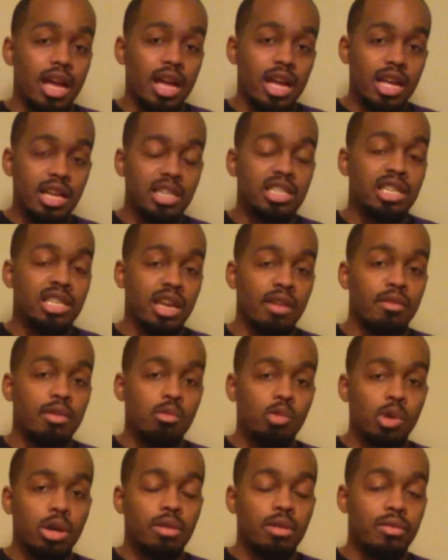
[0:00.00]
Each and
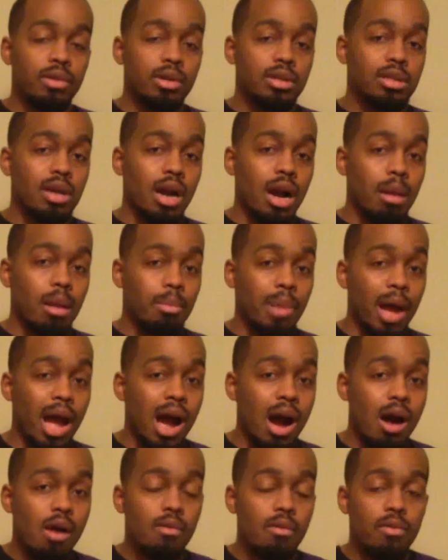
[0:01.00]
every one of us are
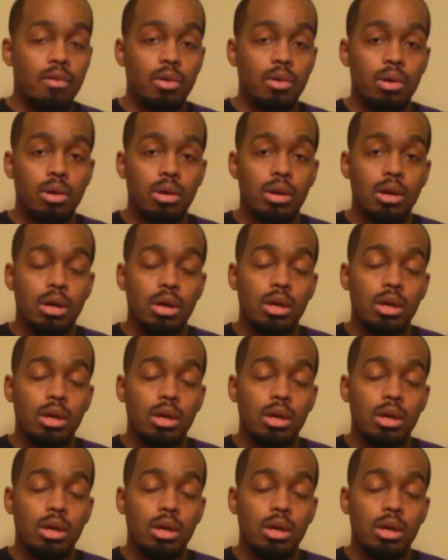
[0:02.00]
powerful.